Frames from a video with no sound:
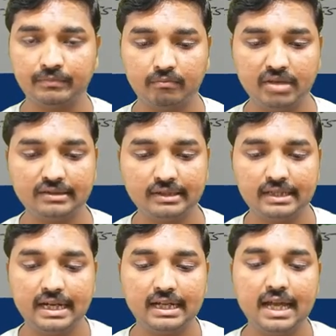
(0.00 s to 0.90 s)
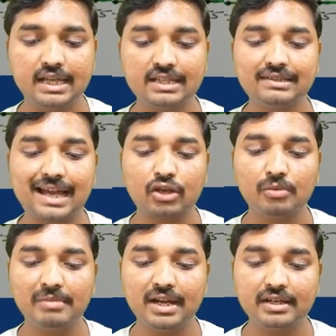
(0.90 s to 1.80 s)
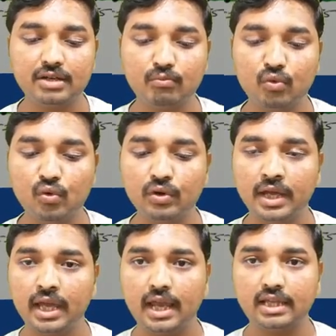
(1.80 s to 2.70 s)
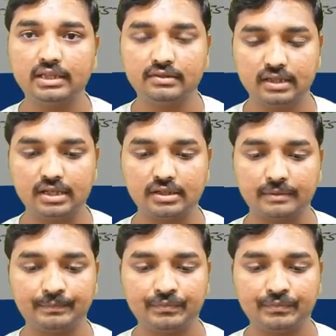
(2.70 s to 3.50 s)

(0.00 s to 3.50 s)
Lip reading: means data is accumulated more in this region.